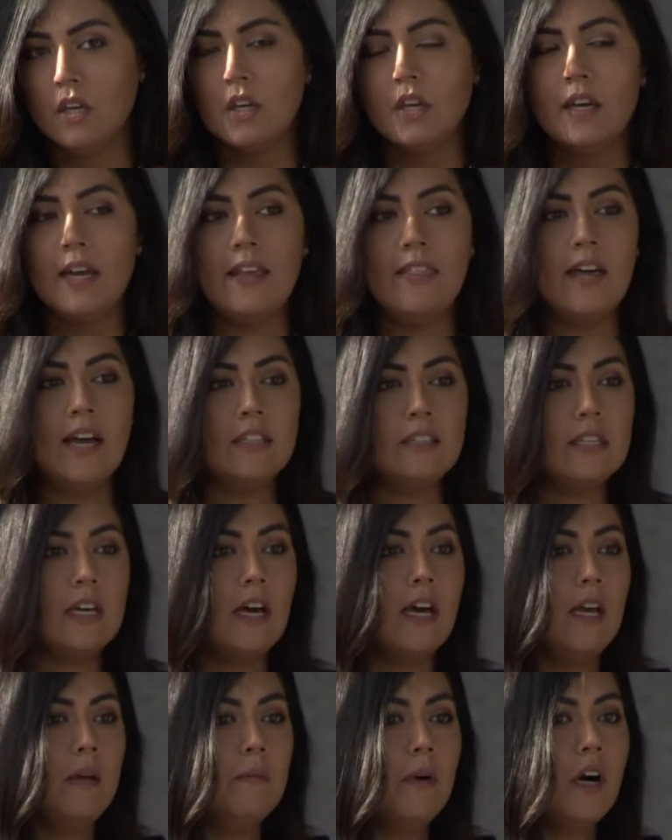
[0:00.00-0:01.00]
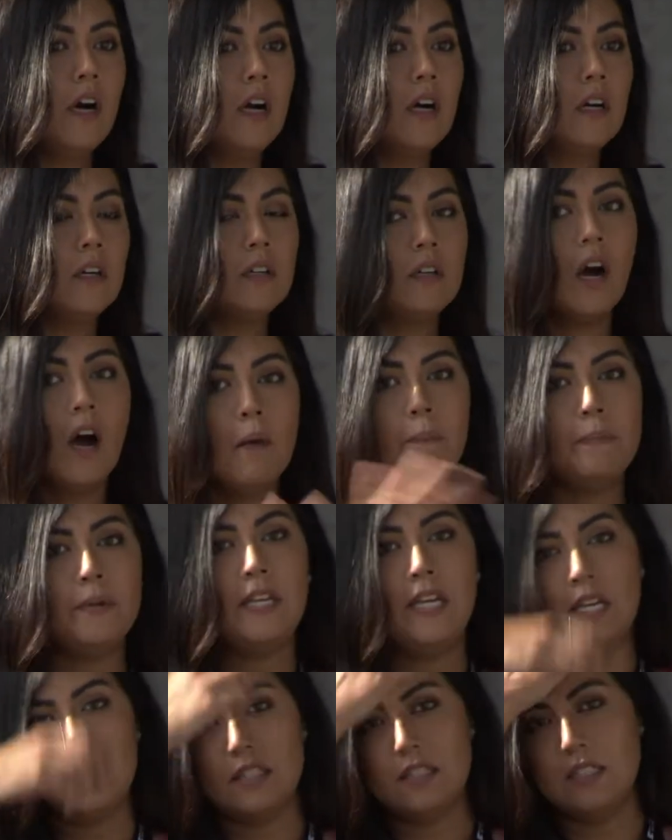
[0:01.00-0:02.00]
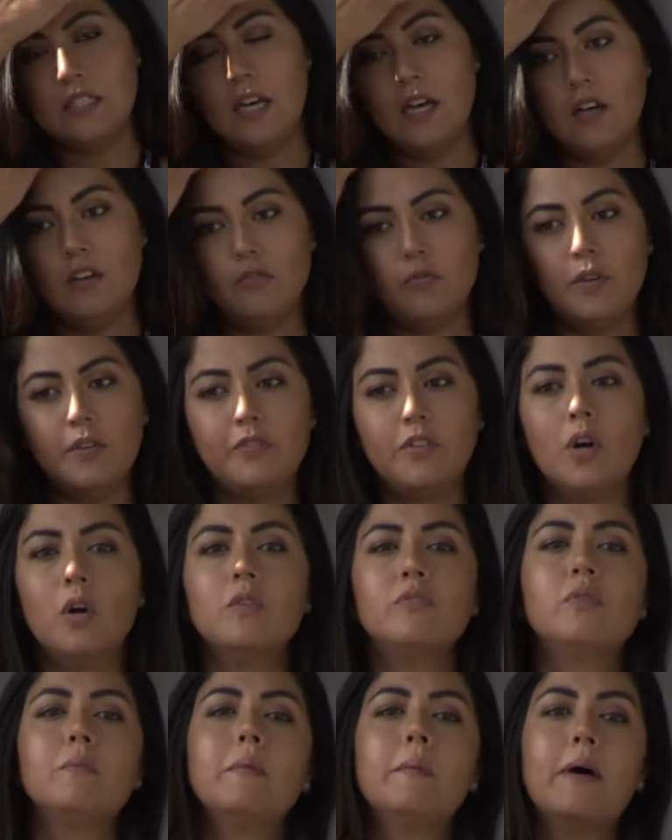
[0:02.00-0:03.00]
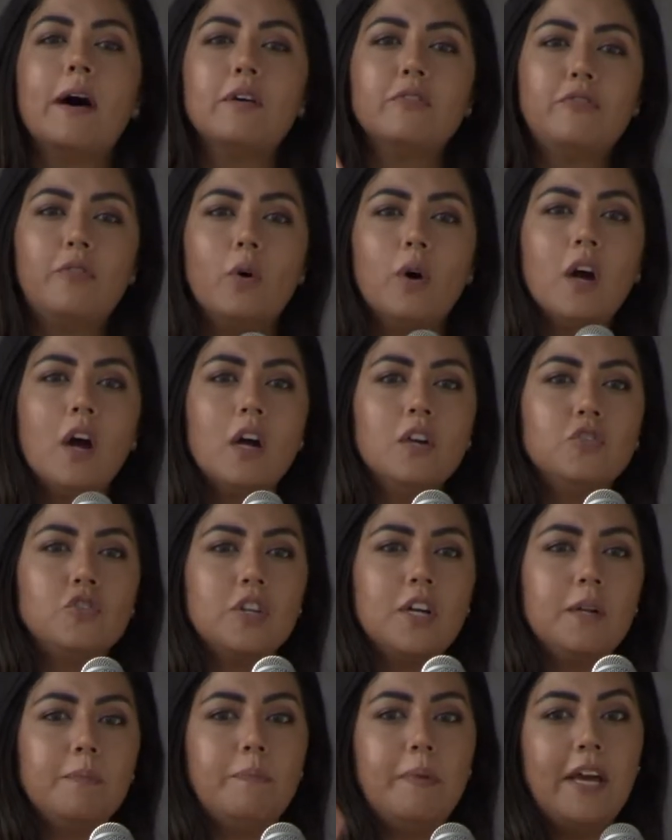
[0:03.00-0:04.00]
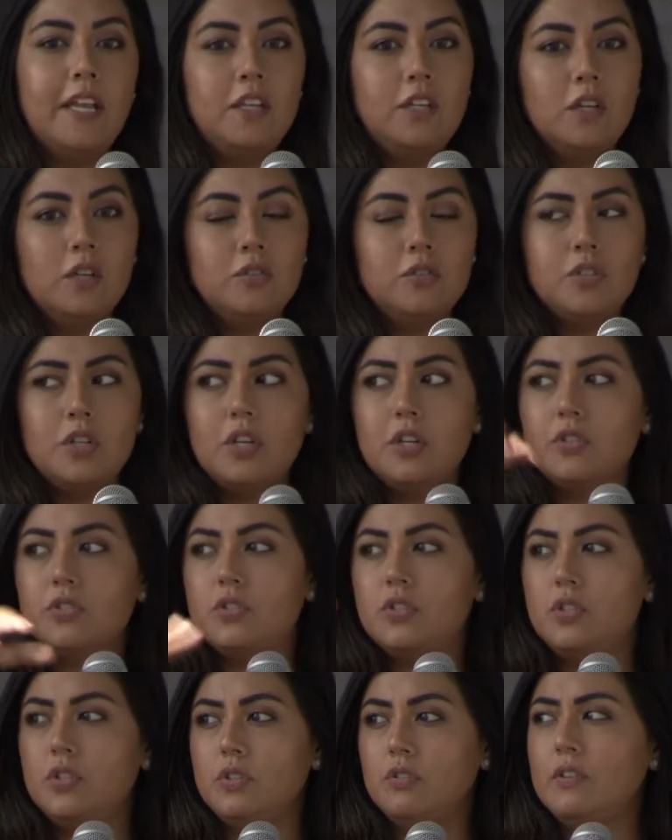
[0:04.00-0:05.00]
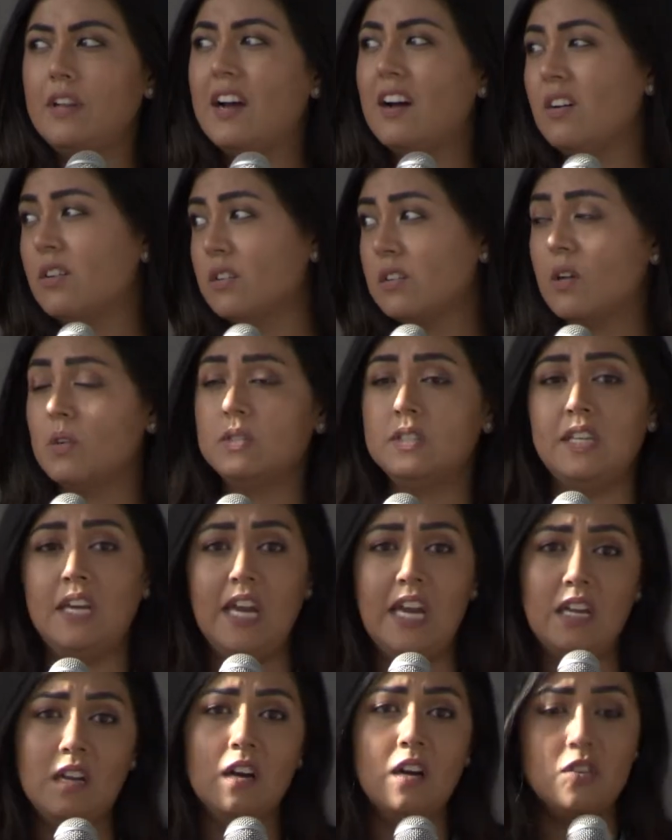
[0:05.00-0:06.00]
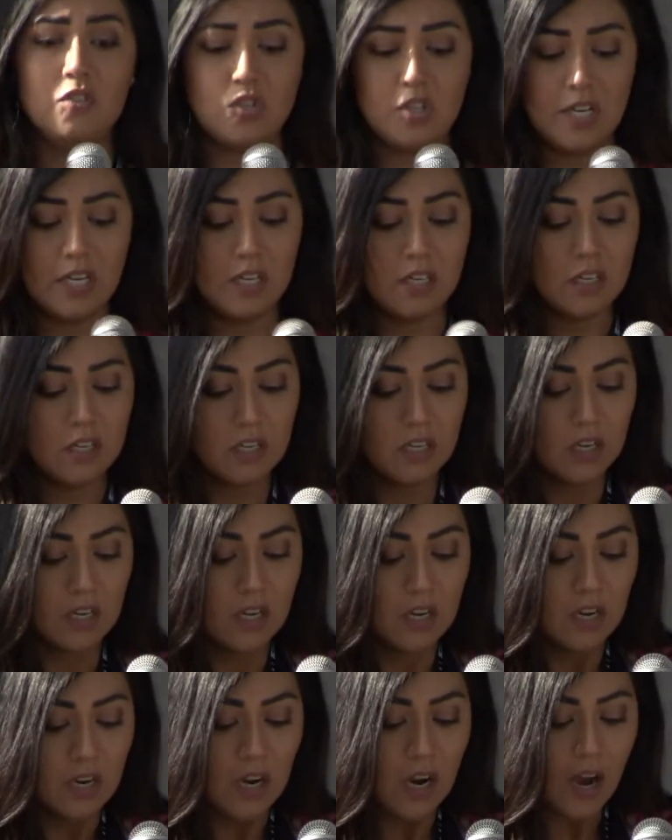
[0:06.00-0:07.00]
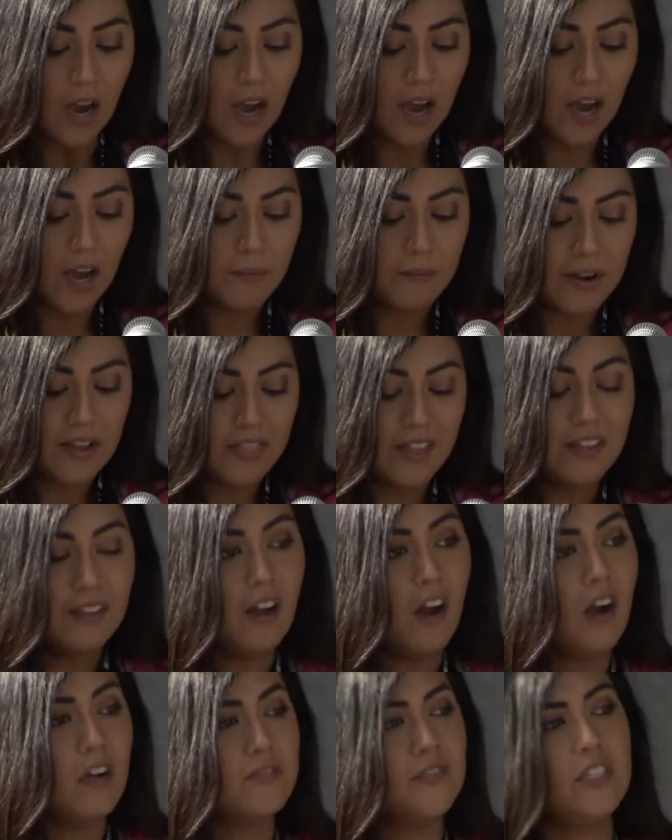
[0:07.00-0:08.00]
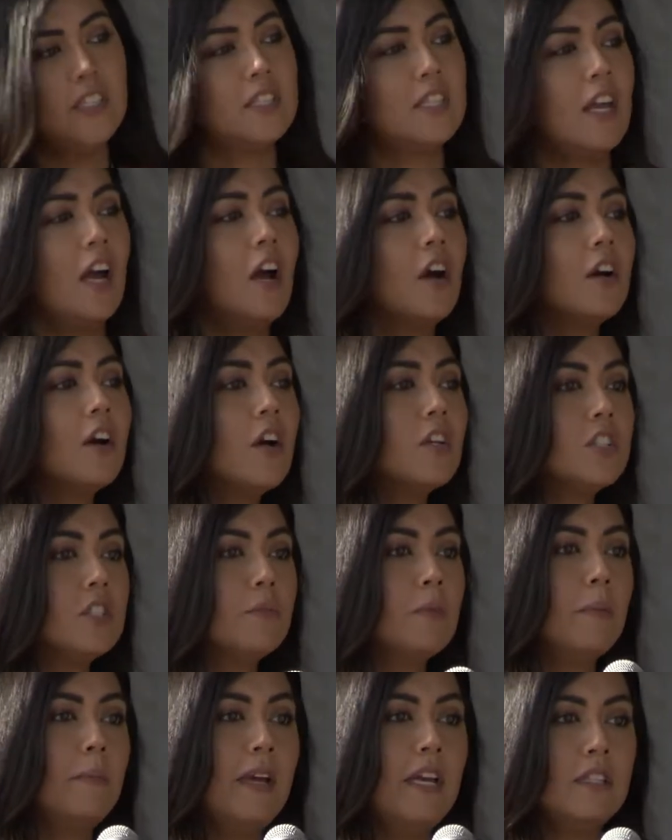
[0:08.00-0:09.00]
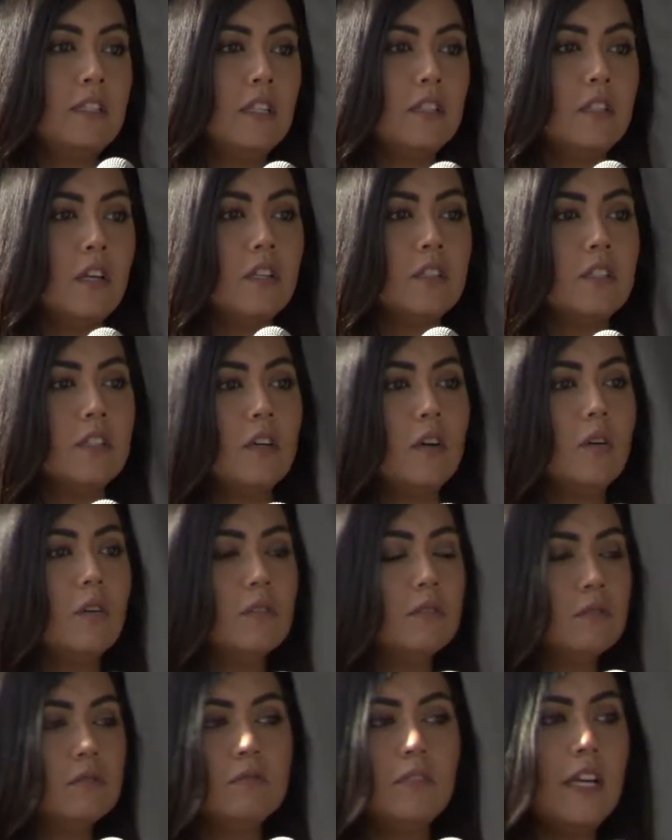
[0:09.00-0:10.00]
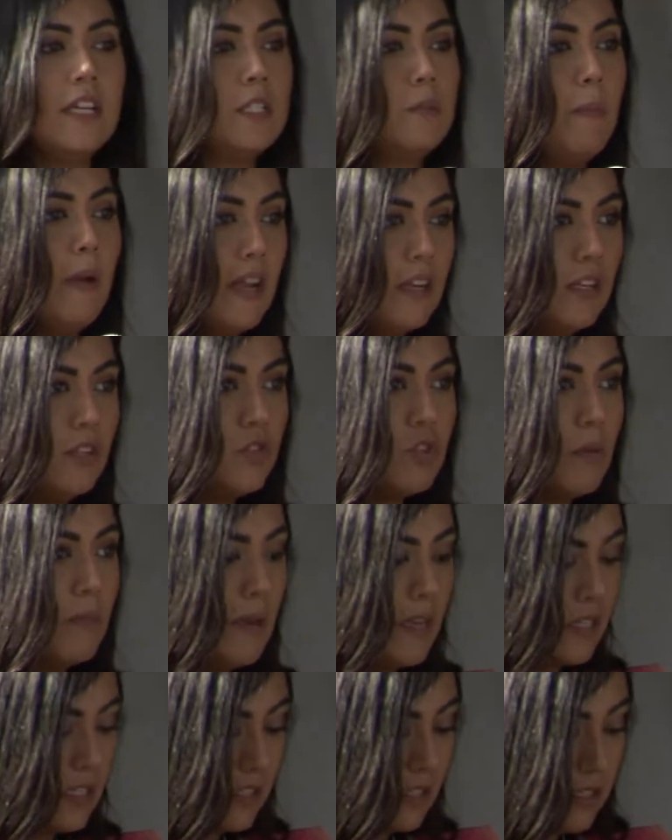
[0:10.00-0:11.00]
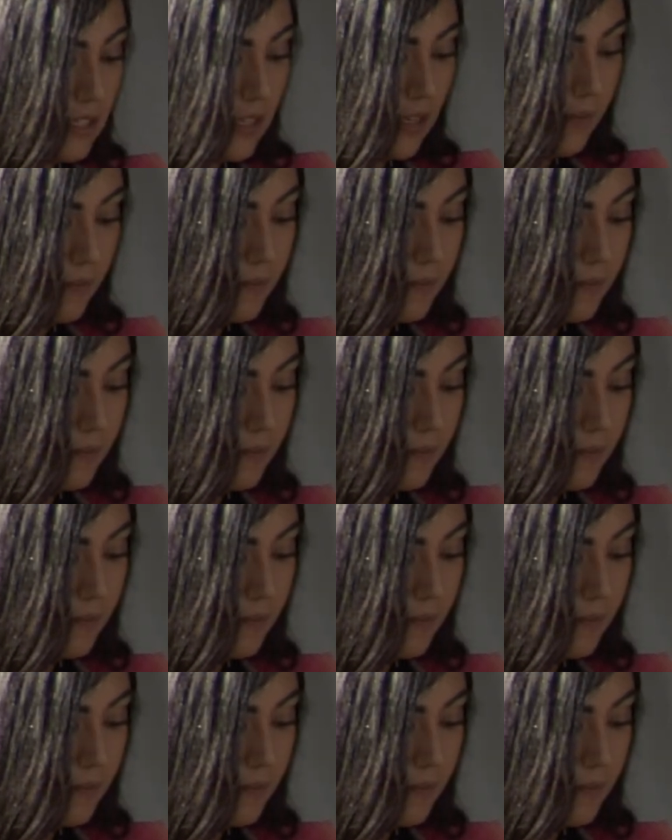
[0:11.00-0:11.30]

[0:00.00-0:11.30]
In that time, our company itself, we've grown from about 400 Pendozers to now close to 800. And then obviously our customer base has also expanded tremendously.